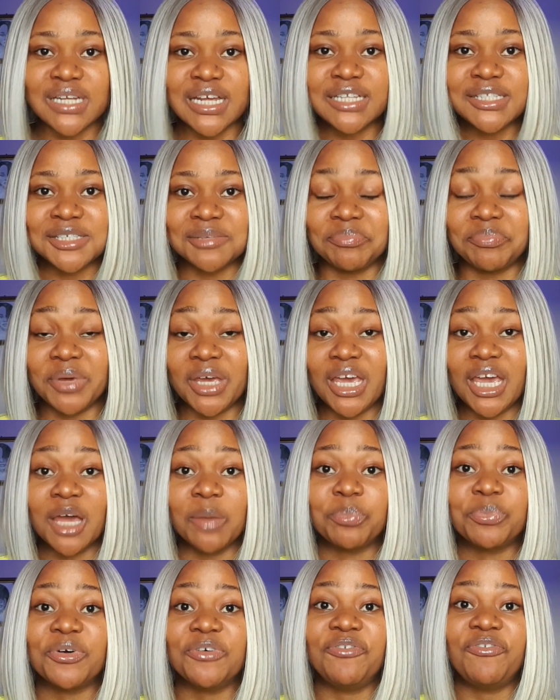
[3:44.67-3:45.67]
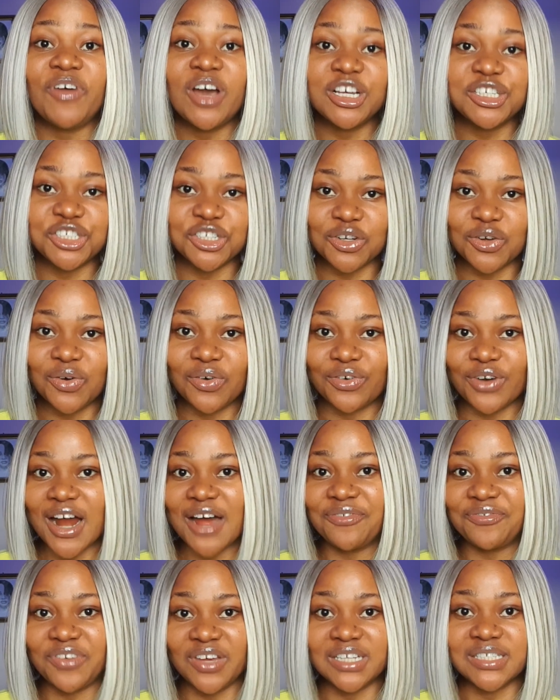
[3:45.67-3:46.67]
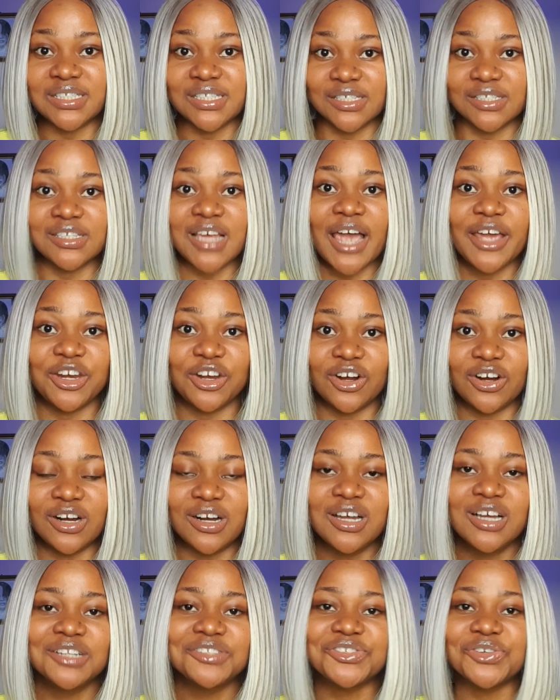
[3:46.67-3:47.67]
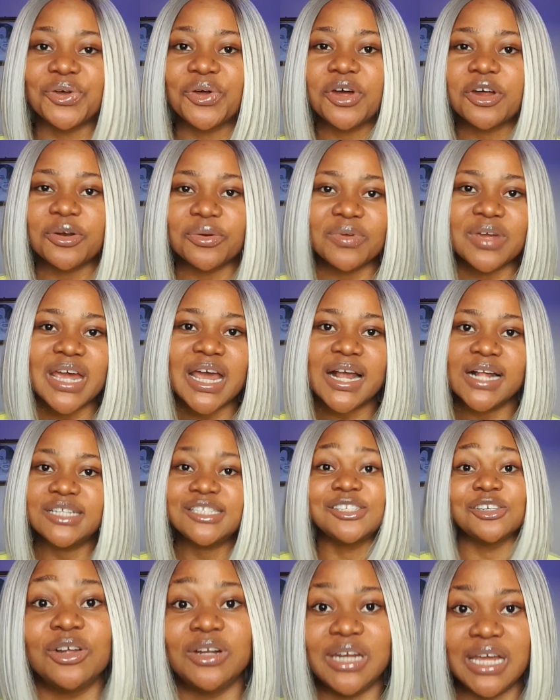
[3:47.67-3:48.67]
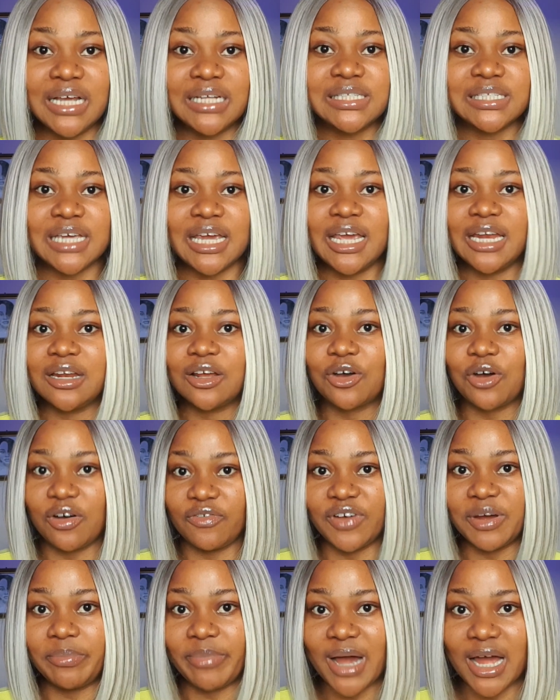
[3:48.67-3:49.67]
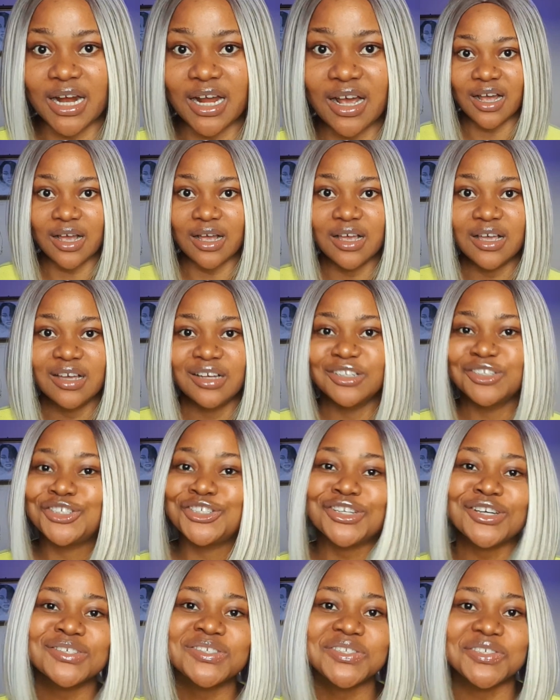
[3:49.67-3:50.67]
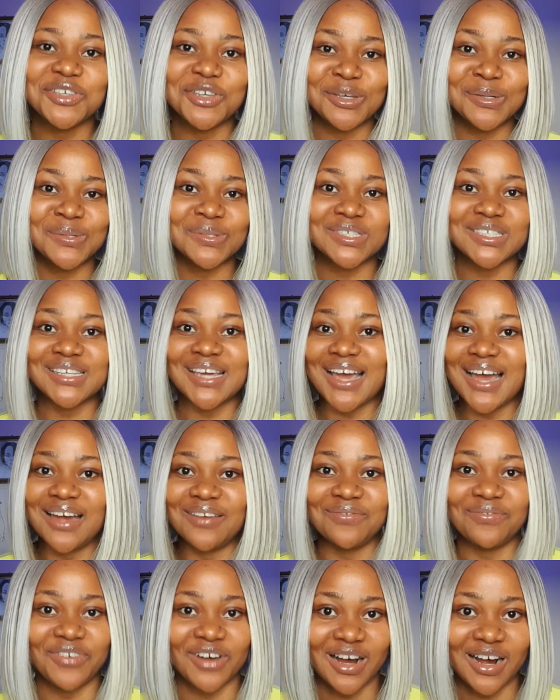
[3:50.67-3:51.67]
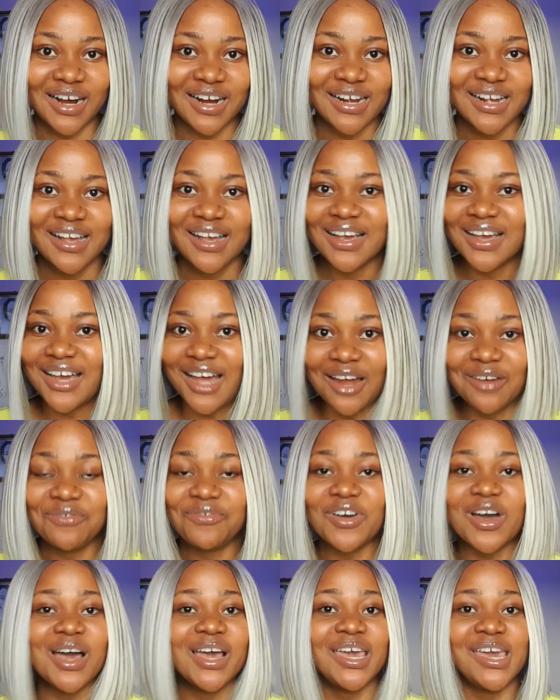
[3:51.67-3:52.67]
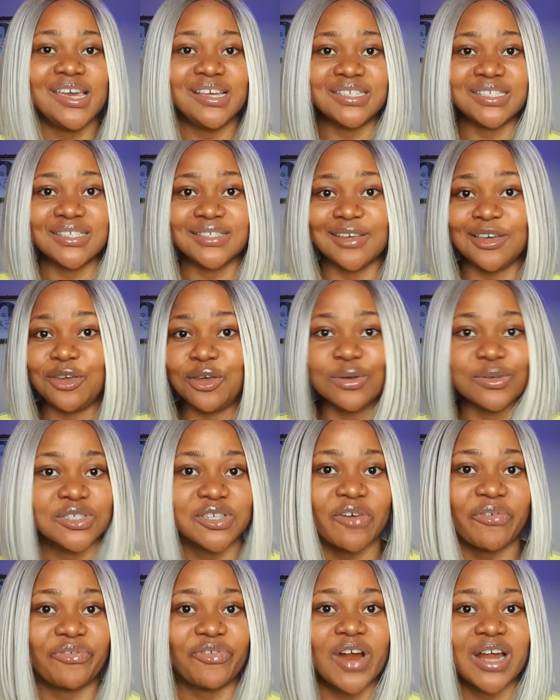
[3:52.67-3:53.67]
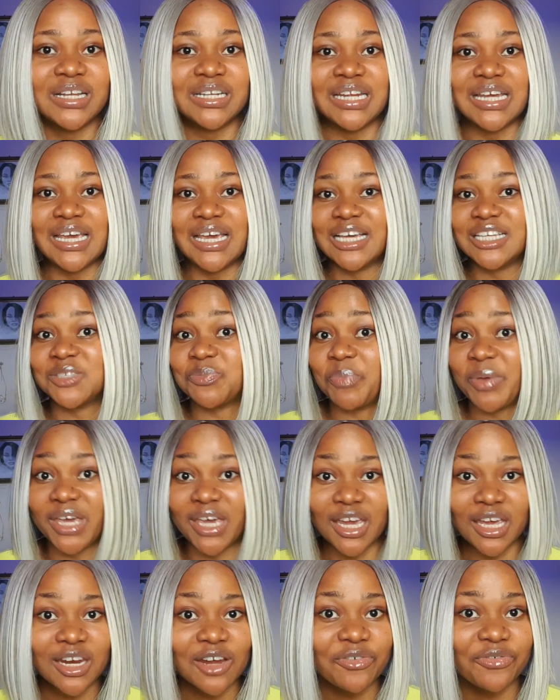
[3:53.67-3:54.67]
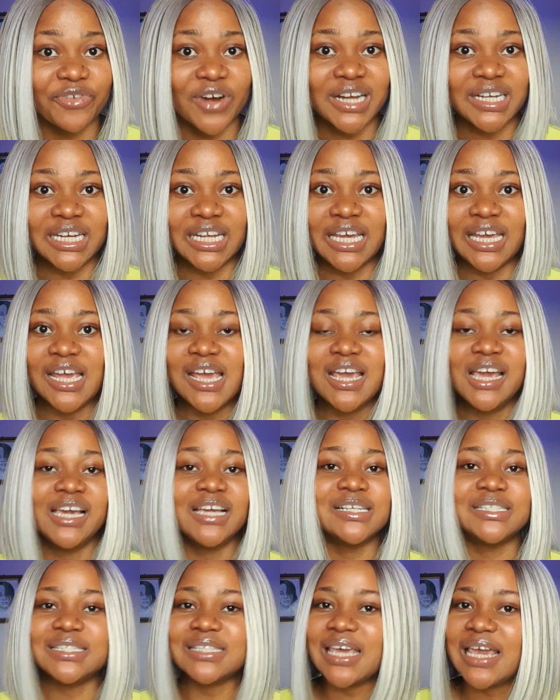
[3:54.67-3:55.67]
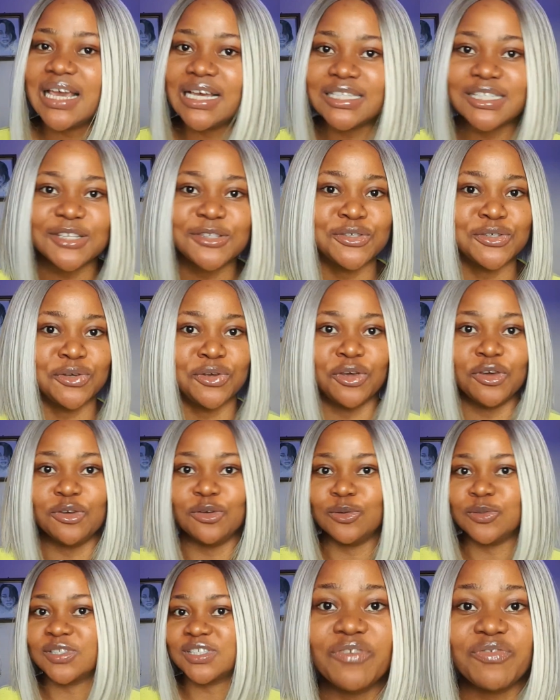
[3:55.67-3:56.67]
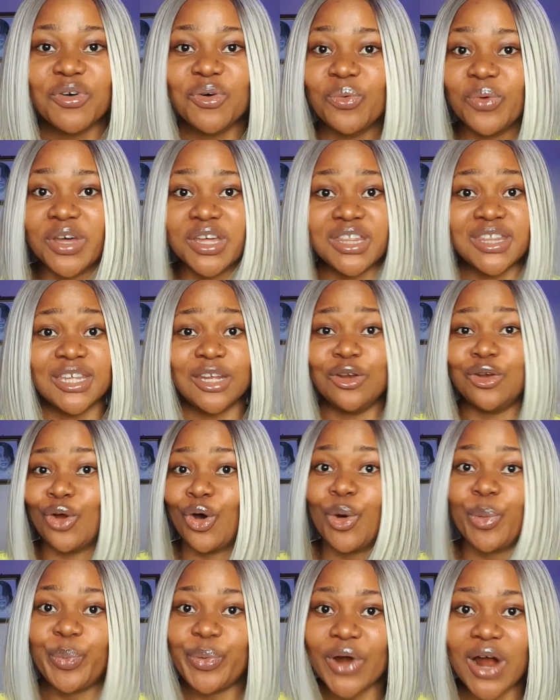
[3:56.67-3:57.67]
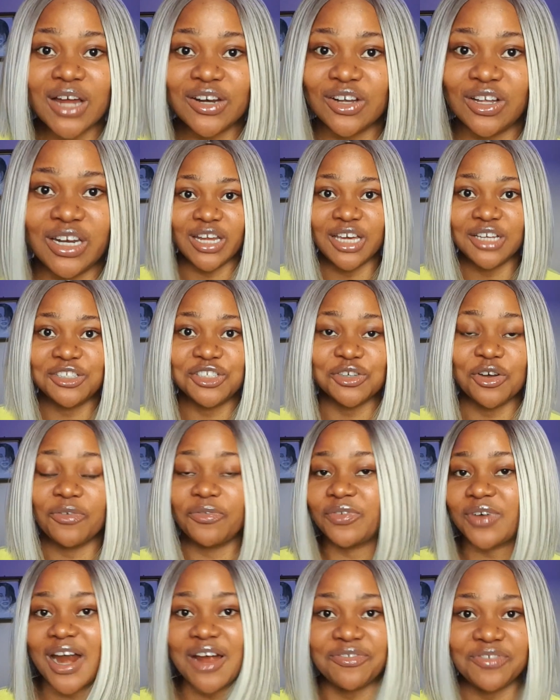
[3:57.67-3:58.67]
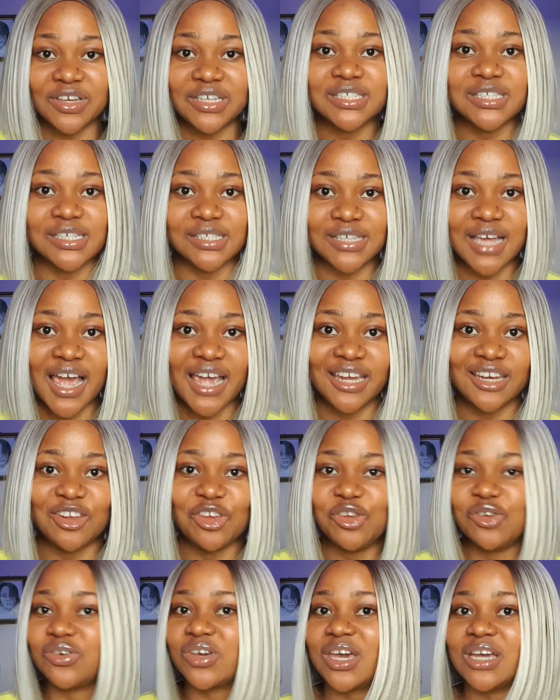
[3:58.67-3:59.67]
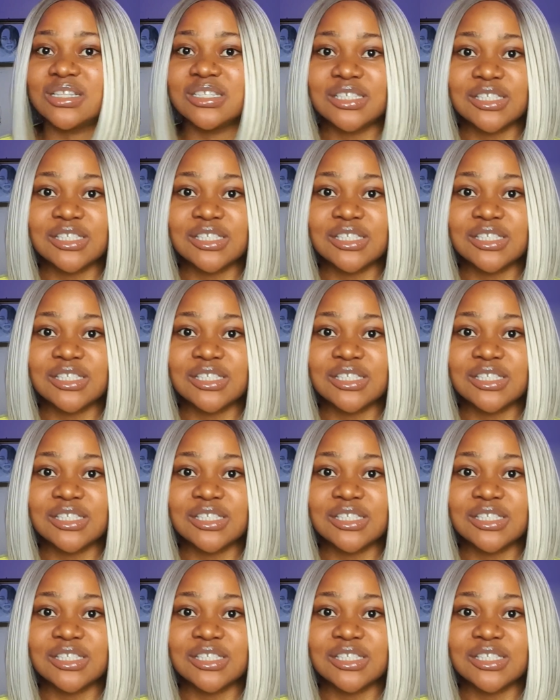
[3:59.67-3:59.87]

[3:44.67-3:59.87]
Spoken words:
need to be a professional graphics designer to create your LinkedIn cover banner. Just use Canva. Canva is user friendly, it's beginner friendly, it's easy to use. Even with no prior knowledge of graphics design, you can